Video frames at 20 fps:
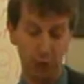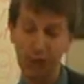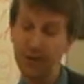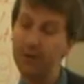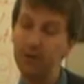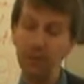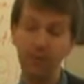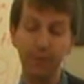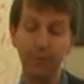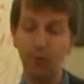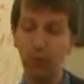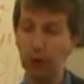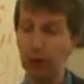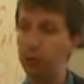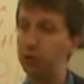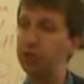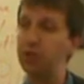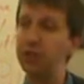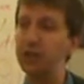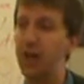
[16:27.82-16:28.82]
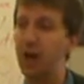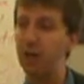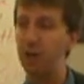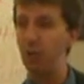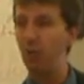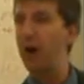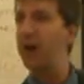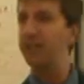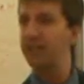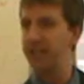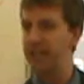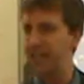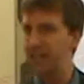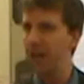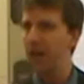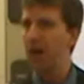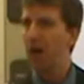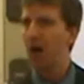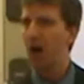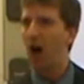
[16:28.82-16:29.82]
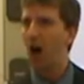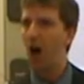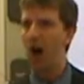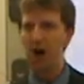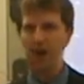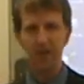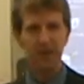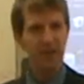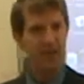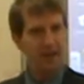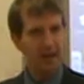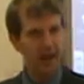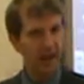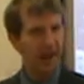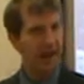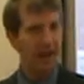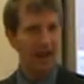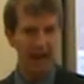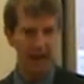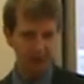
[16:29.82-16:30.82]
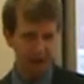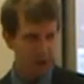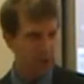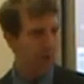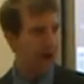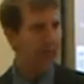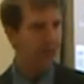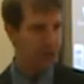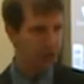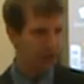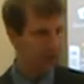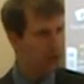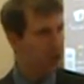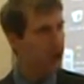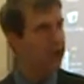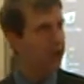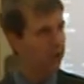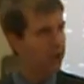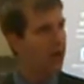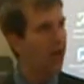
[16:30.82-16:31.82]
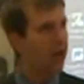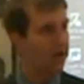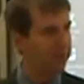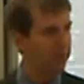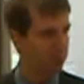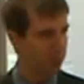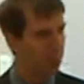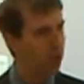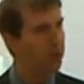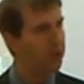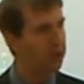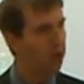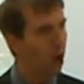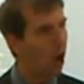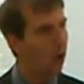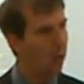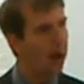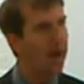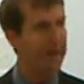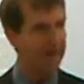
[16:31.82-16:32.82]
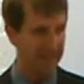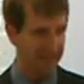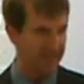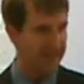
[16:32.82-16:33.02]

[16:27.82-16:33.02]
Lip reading: even before you sit down to write it, then you've actually done a lot of the work already.